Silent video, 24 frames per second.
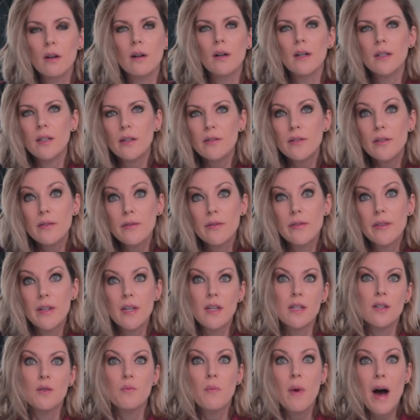Another
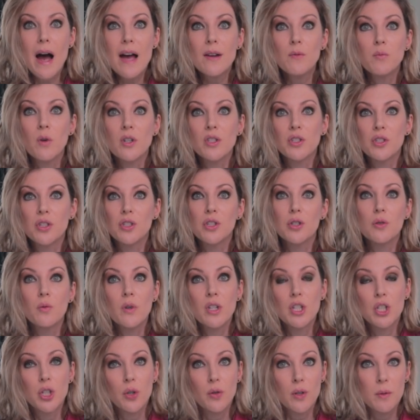thing you might want to do
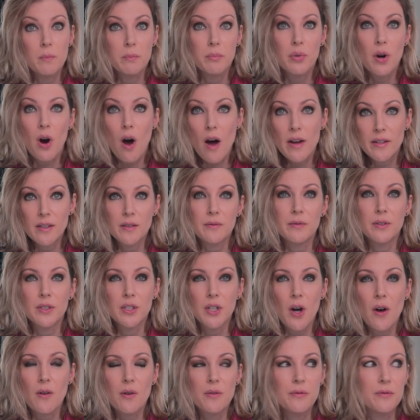when shooting product
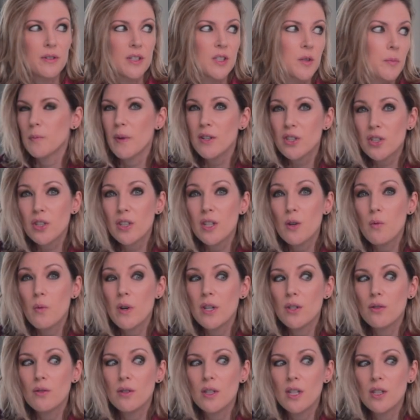photography, especially
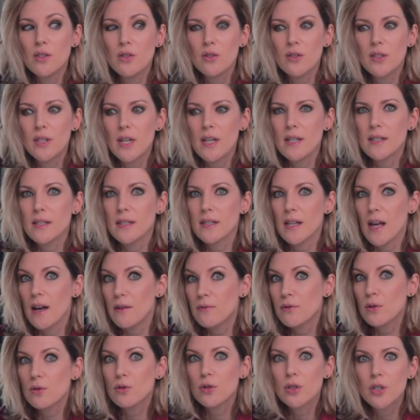when you need to take
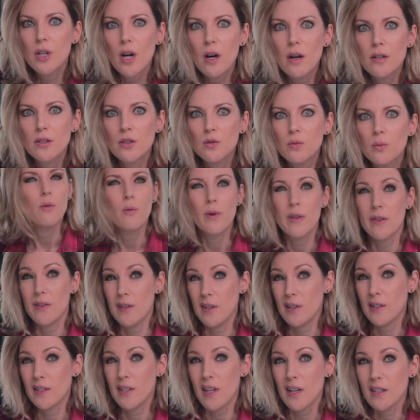several shots with the
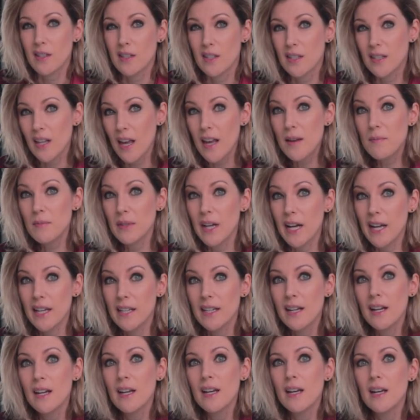exact same
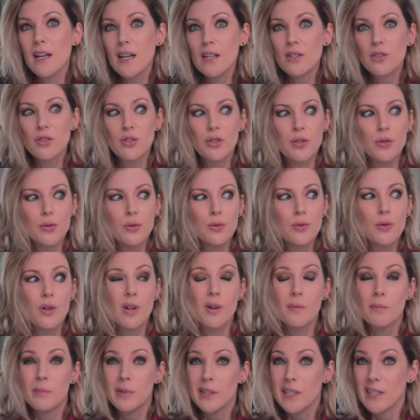light, is to
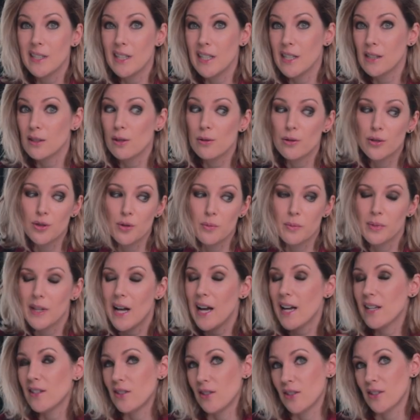completely close your
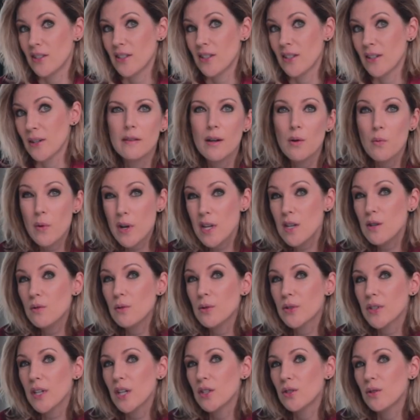blinders. That way you
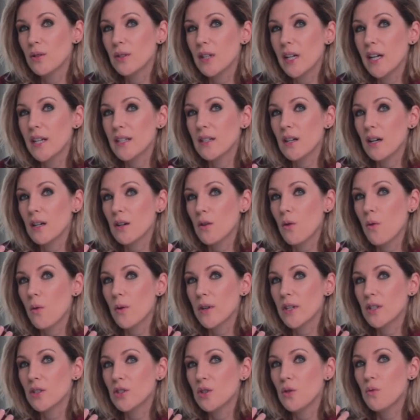will set your light
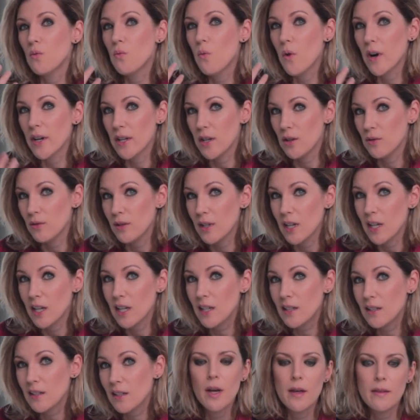according to what you need
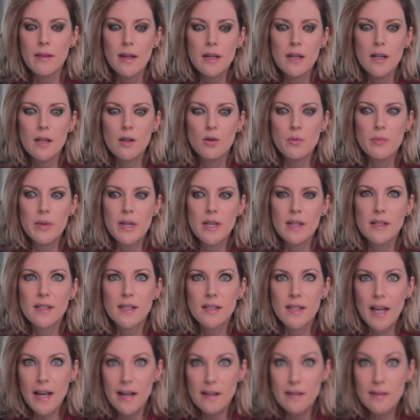it, and it'll be
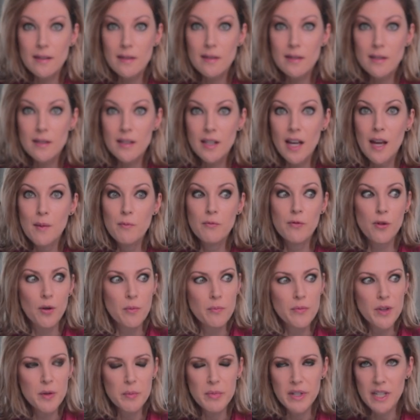exactly the same
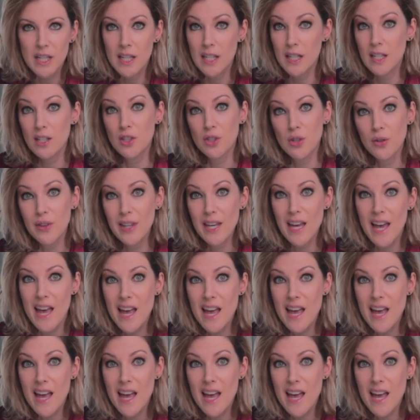from the beginning to the